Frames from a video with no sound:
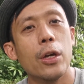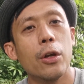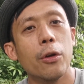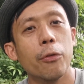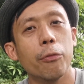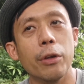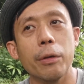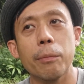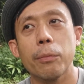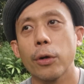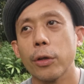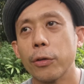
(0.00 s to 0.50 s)

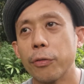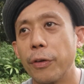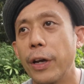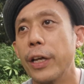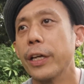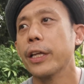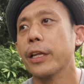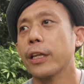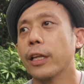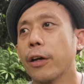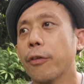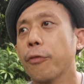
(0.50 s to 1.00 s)
we both fell
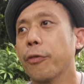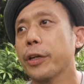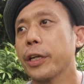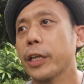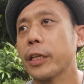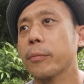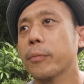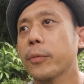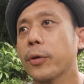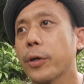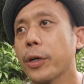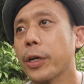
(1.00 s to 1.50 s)
in love with it
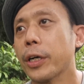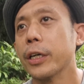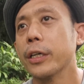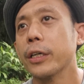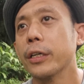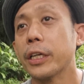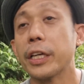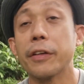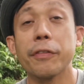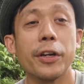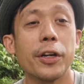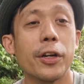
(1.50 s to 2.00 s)
more.
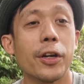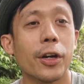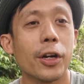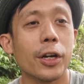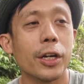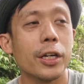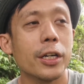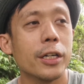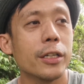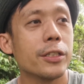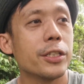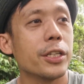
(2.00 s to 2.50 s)
Even
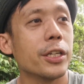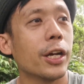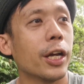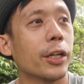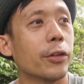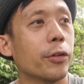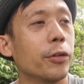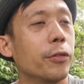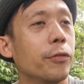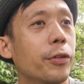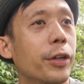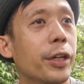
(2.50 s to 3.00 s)
her, she got
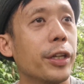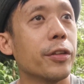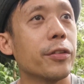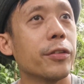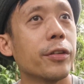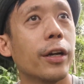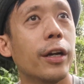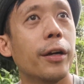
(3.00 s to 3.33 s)
convinced.